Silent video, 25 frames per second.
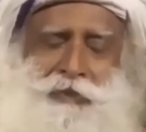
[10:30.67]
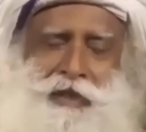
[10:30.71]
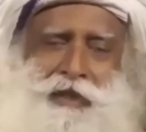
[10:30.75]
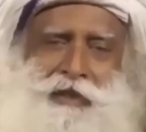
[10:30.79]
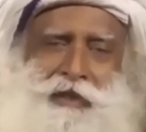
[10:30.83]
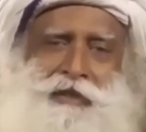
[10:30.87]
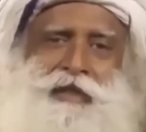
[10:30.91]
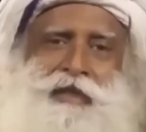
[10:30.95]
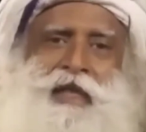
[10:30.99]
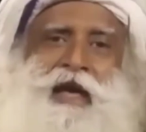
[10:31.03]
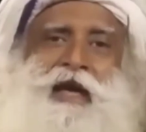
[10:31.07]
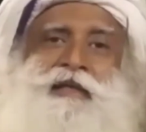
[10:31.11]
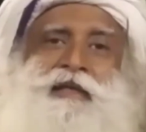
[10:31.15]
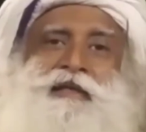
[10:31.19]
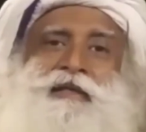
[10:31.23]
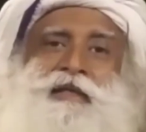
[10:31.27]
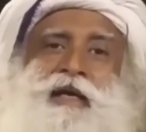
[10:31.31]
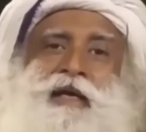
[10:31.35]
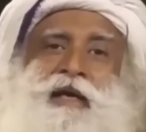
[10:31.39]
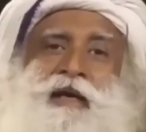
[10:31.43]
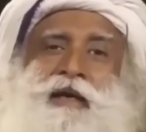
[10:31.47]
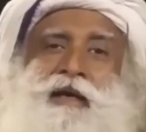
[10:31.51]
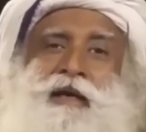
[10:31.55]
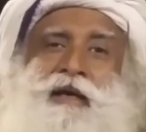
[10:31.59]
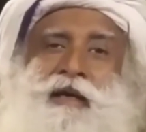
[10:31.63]
that
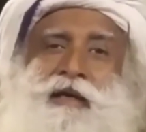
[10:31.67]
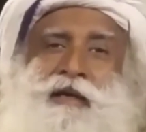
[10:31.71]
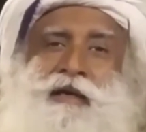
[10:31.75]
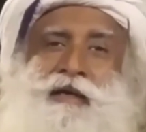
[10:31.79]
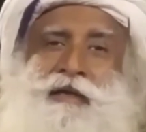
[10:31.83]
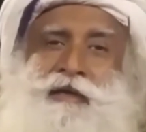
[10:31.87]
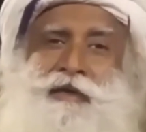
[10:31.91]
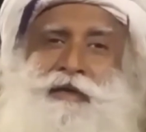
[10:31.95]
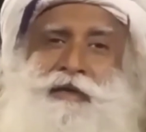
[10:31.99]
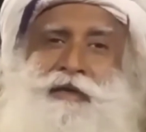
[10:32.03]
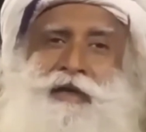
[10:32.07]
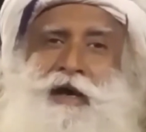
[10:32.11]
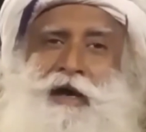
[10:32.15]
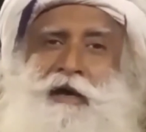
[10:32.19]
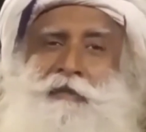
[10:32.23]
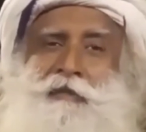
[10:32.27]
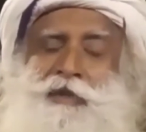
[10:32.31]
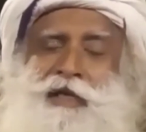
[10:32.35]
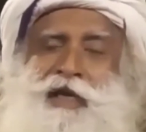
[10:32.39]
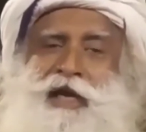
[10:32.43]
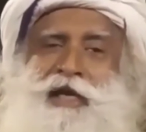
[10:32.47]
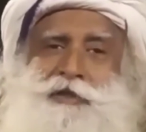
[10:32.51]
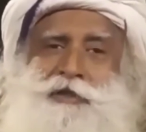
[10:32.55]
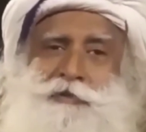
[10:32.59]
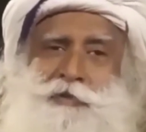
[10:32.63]
Indian
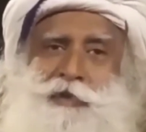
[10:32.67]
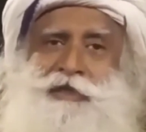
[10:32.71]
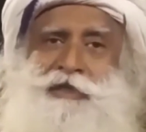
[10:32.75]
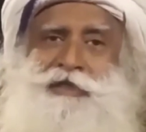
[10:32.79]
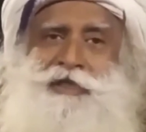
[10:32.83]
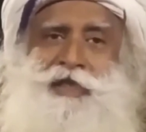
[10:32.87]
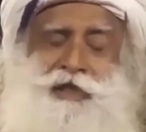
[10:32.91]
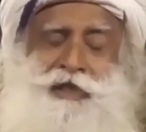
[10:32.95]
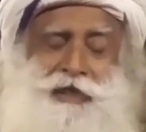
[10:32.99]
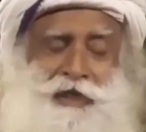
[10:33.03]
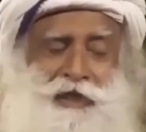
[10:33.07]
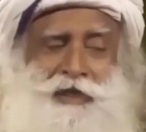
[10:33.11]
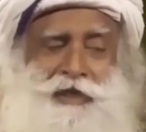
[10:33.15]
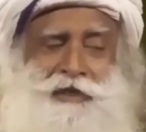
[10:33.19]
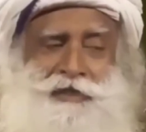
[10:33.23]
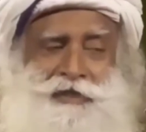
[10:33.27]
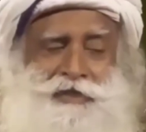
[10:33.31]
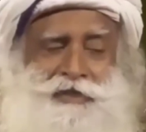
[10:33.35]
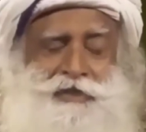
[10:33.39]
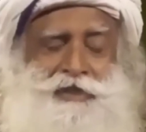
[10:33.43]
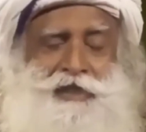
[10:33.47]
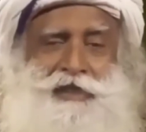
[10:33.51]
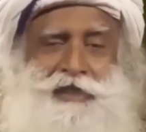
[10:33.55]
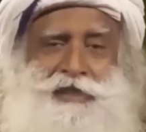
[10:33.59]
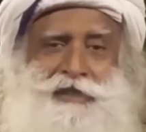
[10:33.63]
Army has been taking and
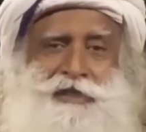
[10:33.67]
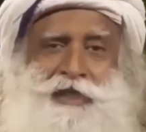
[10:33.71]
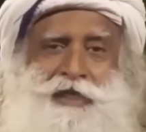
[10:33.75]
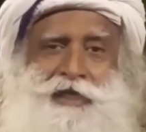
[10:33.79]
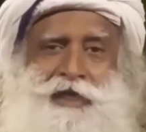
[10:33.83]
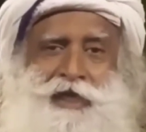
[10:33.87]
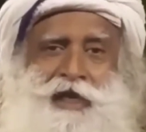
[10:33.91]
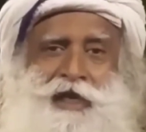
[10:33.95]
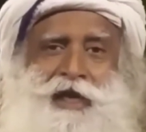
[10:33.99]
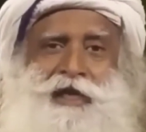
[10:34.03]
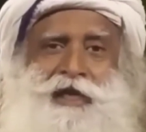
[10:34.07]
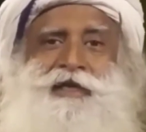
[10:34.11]
still taking,